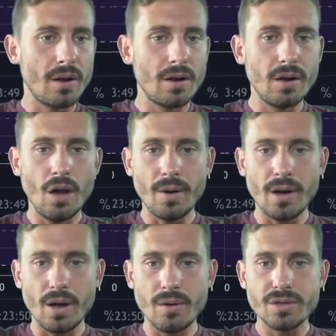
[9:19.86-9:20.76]
lower
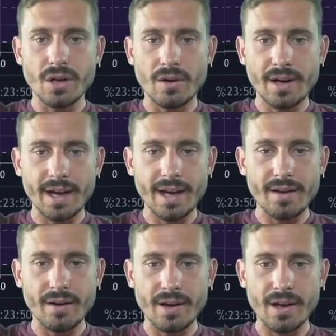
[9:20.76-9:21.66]
lows,
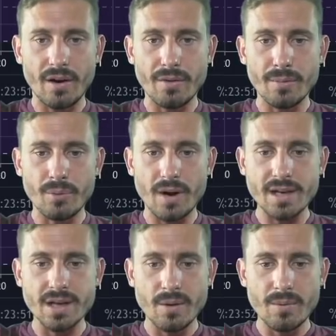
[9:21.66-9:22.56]
okay, here on the
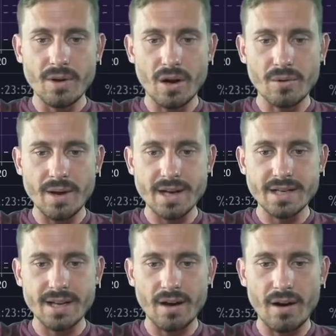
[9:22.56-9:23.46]
price, we are
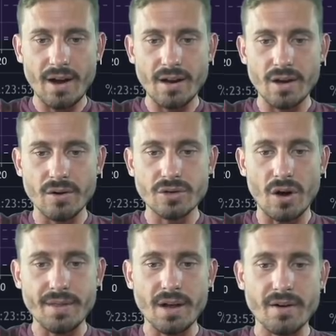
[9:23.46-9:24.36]
creating higher lows
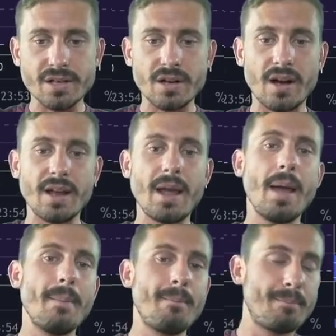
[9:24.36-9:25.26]
on the RSI
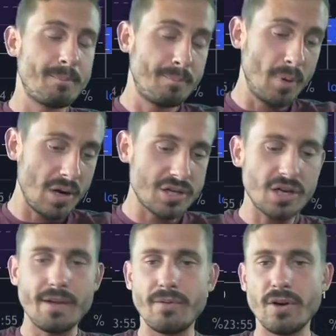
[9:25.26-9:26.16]
bullish
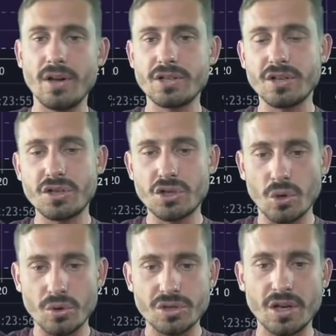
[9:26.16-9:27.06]
divergence
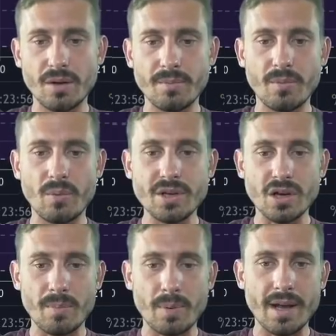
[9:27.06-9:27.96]
short term, which
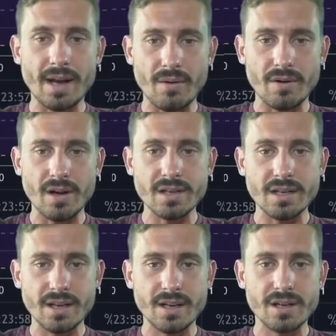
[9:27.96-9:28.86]
are playing out
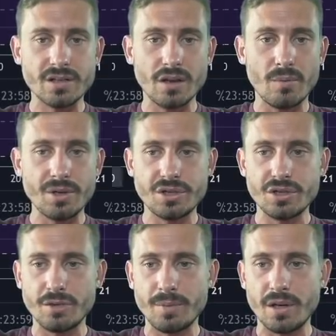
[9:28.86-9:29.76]
nicely here. So we
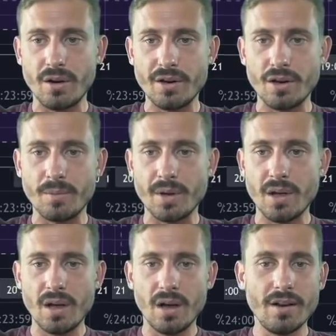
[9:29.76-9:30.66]
should be going up
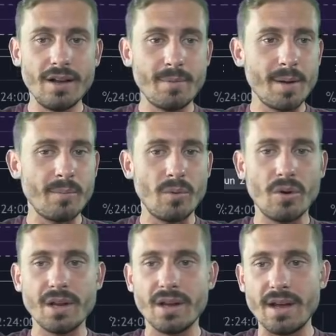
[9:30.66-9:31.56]
a little bit
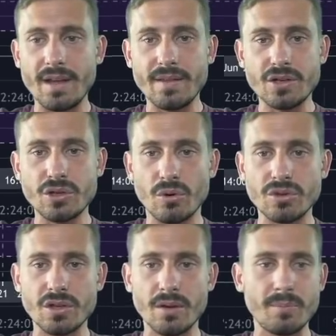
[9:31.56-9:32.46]
more here in the
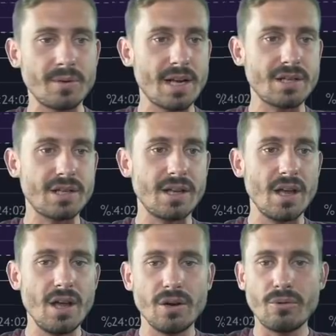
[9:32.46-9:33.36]
short term,
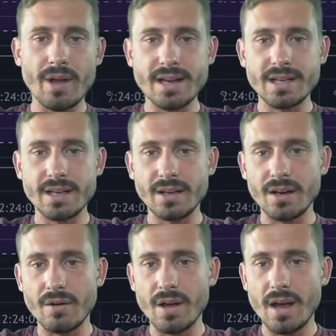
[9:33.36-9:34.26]
potentially creating, you
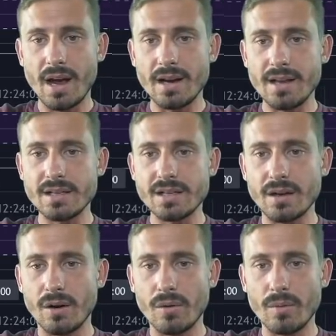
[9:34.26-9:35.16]
know, at least
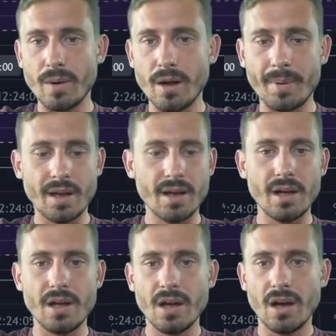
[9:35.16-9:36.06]
all the way up
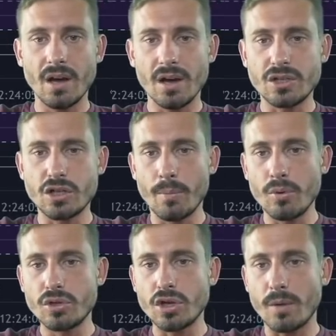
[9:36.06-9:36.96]
here, uh, a
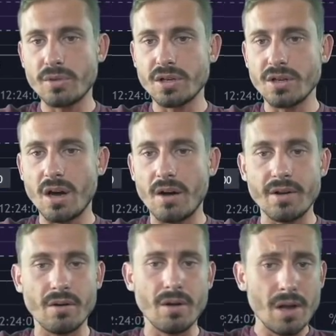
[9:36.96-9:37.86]
double top
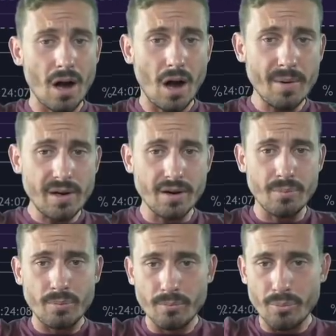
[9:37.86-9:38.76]
scenario. Are we going to
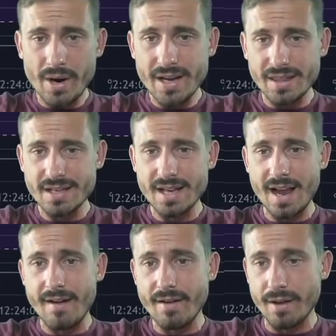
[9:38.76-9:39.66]
break this
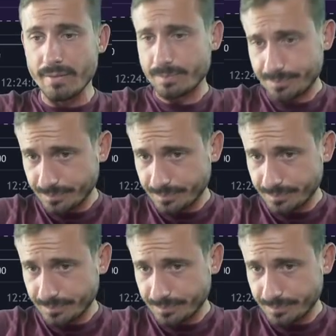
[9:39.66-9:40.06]
area?